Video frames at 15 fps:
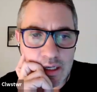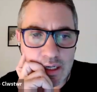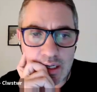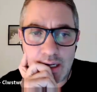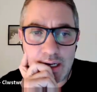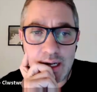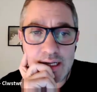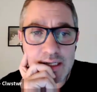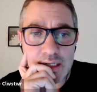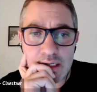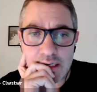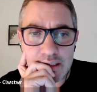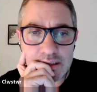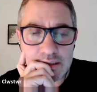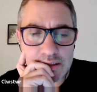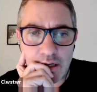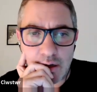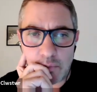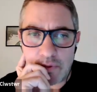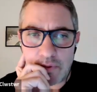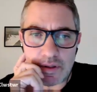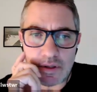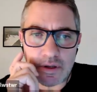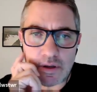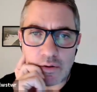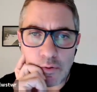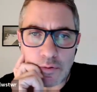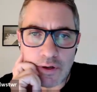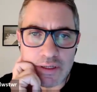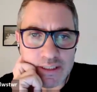initially start with the
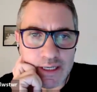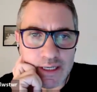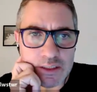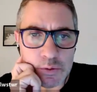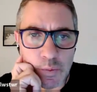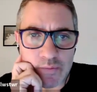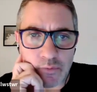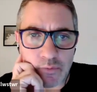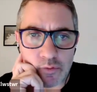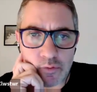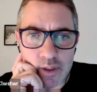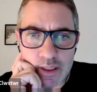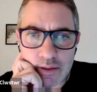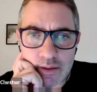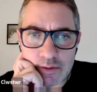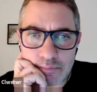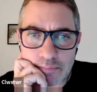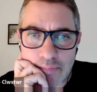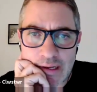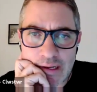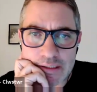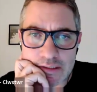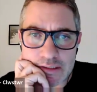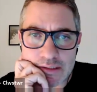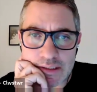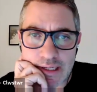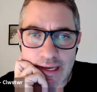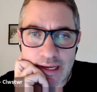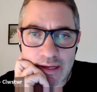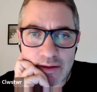organisations we've already mentioned
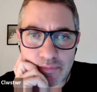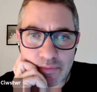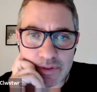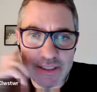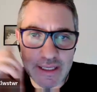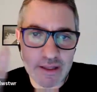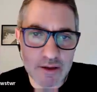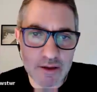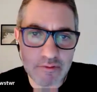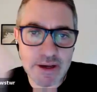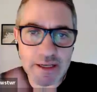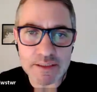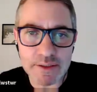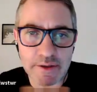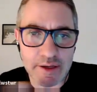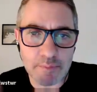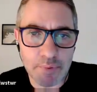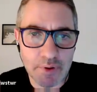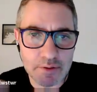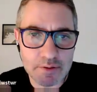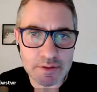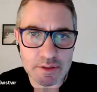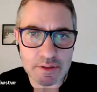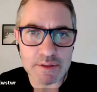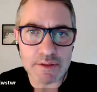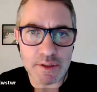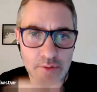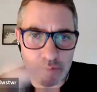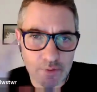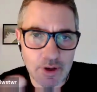today, because they're the great signposters.
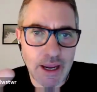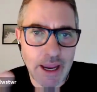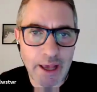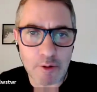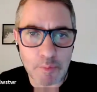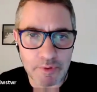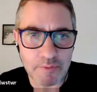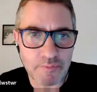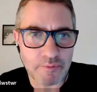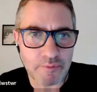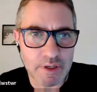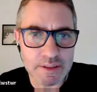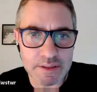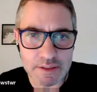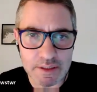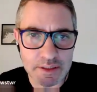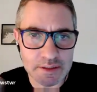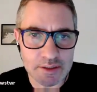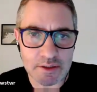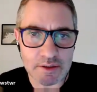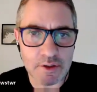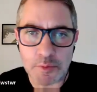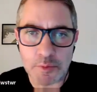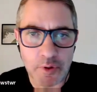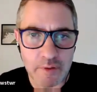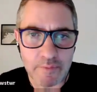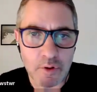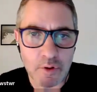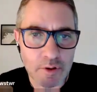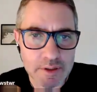So Albert, for instance, is a good point of
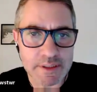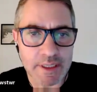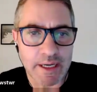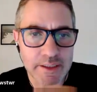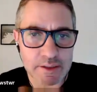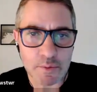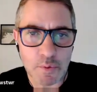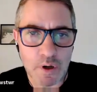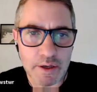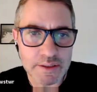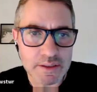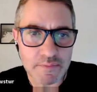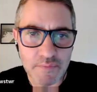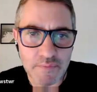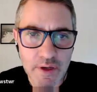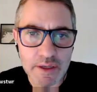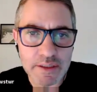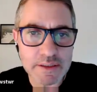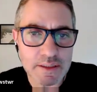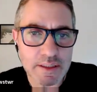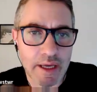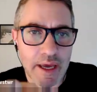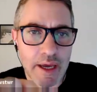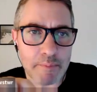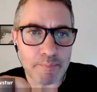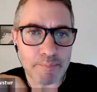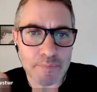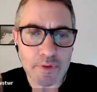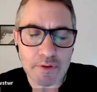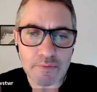contact to ask first.
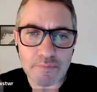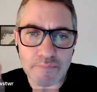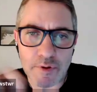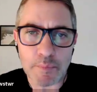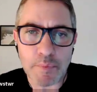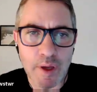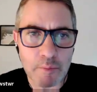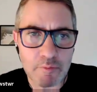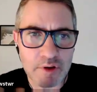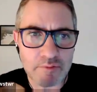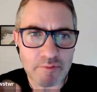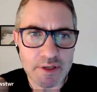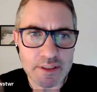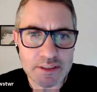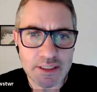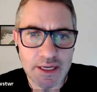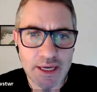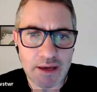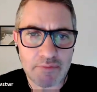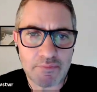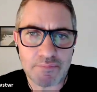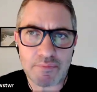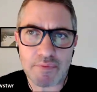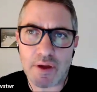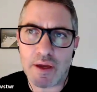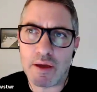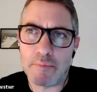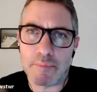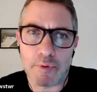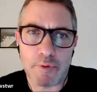Film Cymru recently have
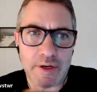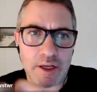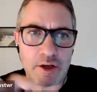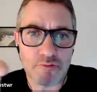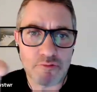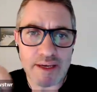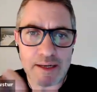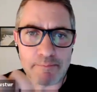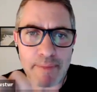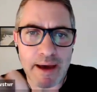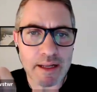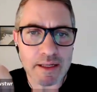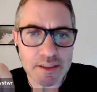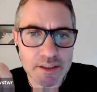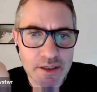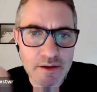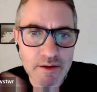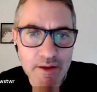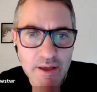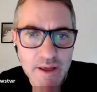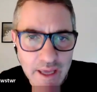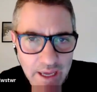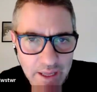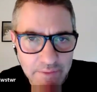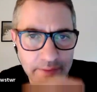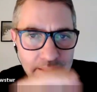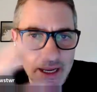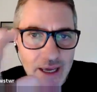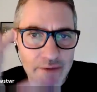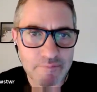employed a green manager, and
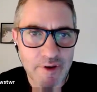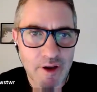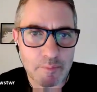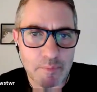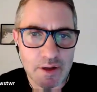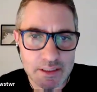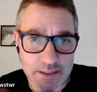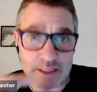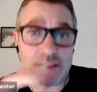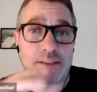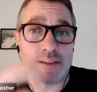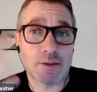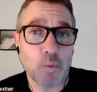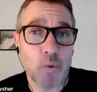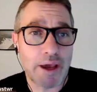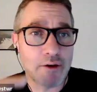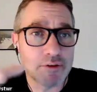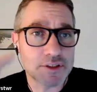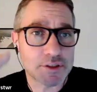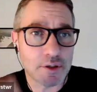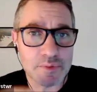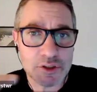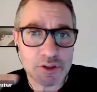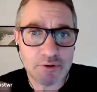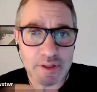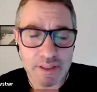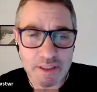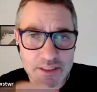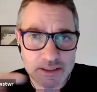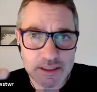they have very much, this is in Wales, so I'm sorry,
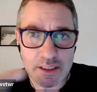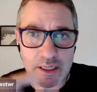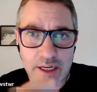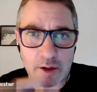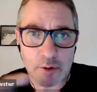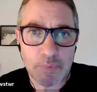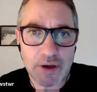this is a little bit...